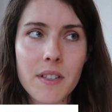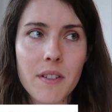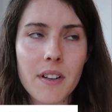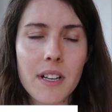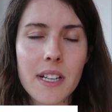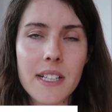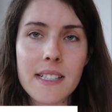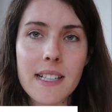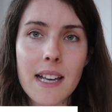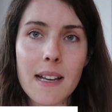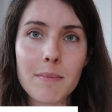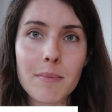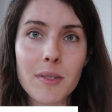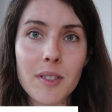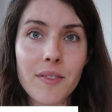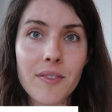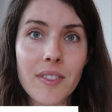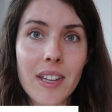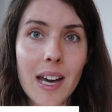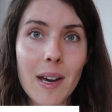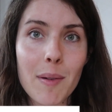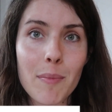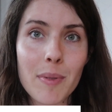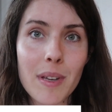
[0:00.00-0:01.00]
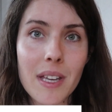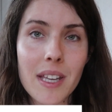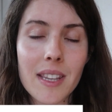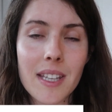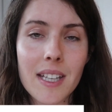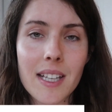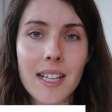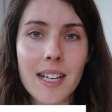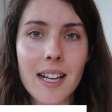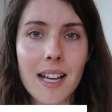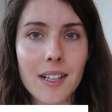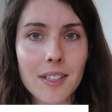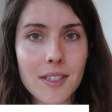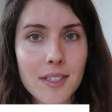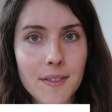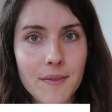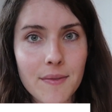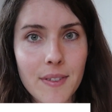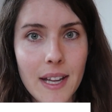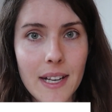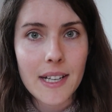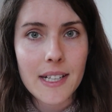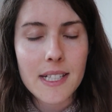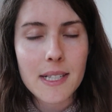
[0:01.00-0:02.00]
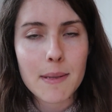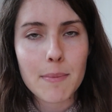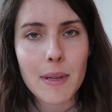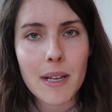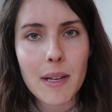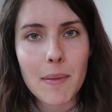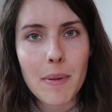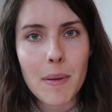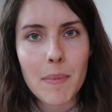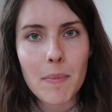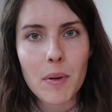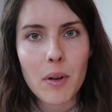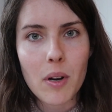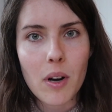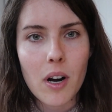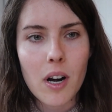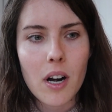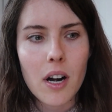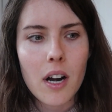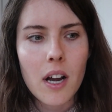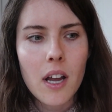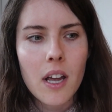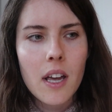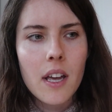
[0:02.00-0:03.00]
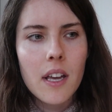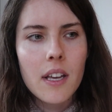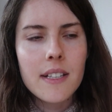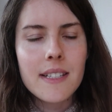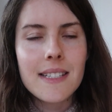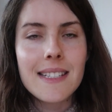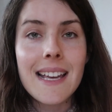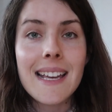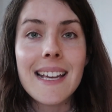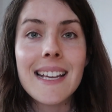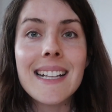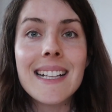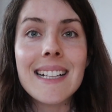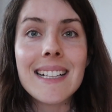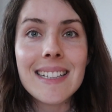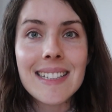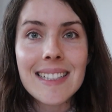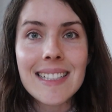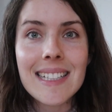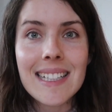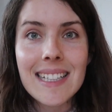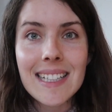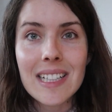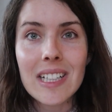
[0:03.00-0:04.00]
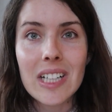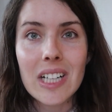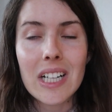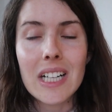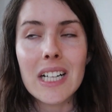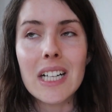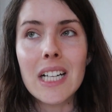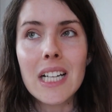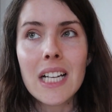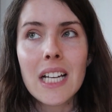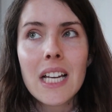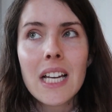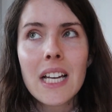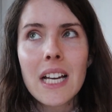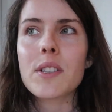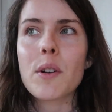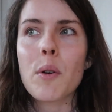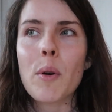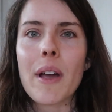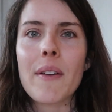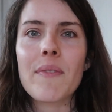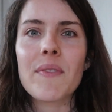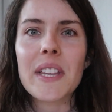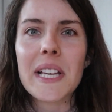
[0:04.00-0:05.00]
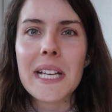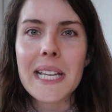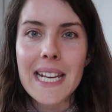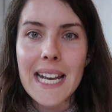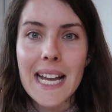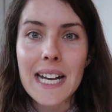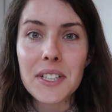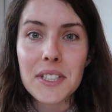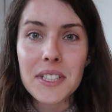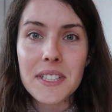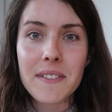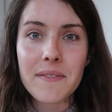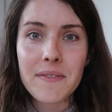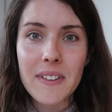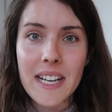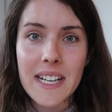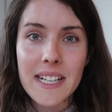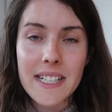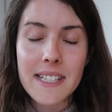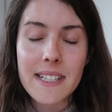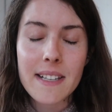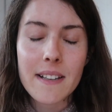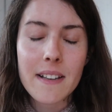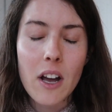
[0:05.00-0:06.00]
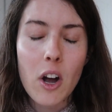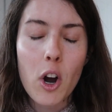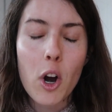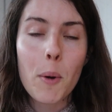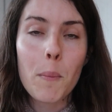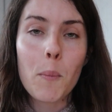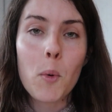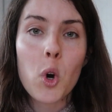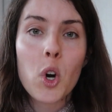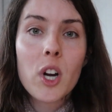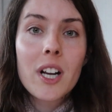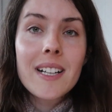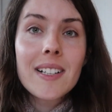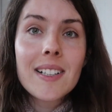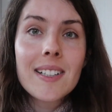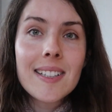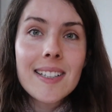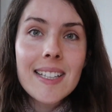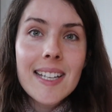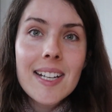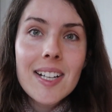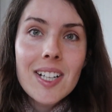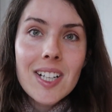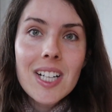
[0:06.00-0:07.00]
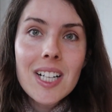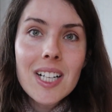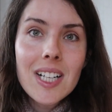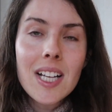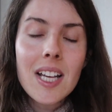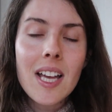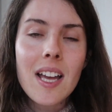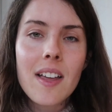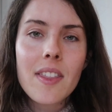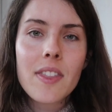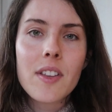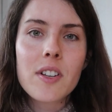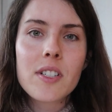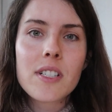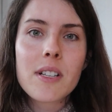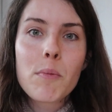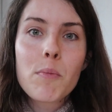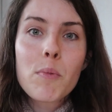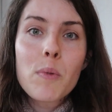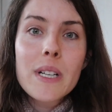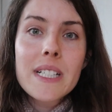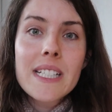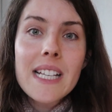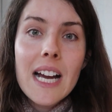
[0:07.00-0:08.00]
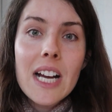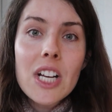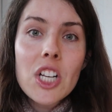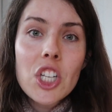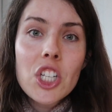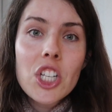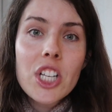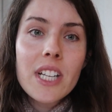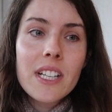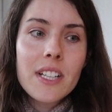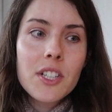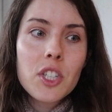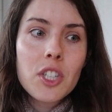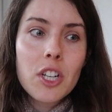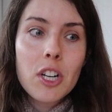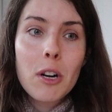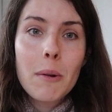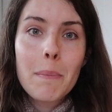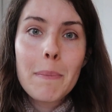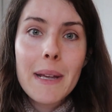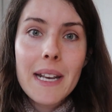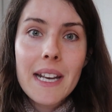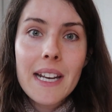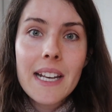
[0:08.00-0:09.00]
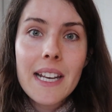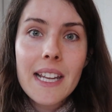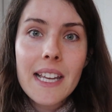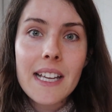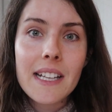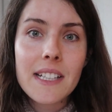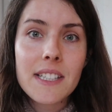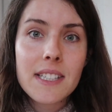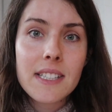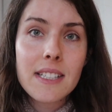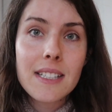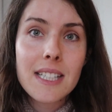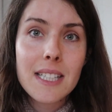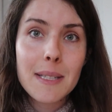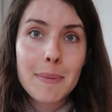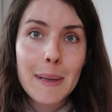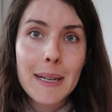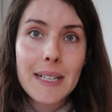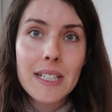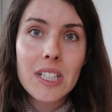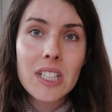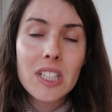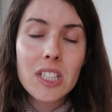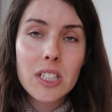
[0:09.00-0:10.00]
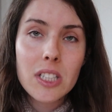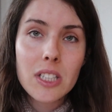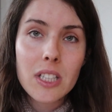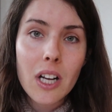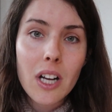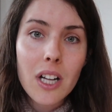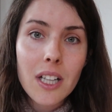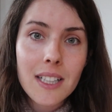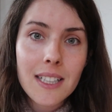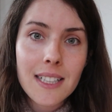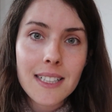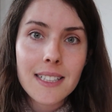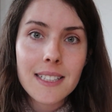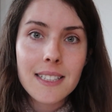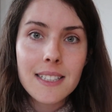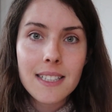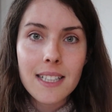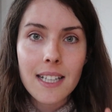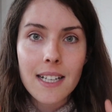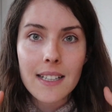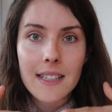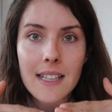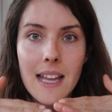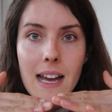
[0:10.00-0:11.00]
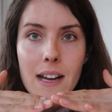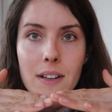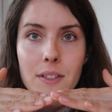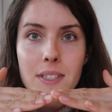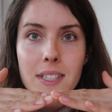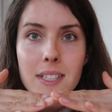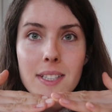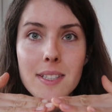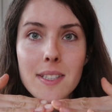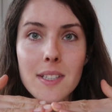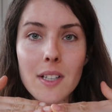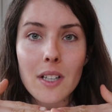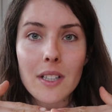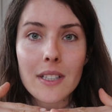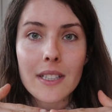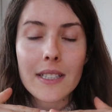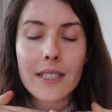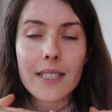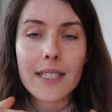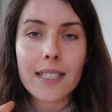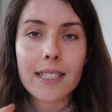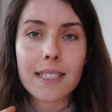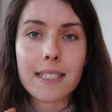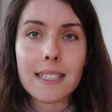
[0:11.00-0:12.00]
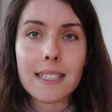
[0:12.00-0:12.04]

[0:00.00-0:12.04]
So an example of that being the canals of Venice. Many people are saying cleaner. So if the canals of Venice are more clear, there's a reduction in turbidity and suspended solids that allows the solids to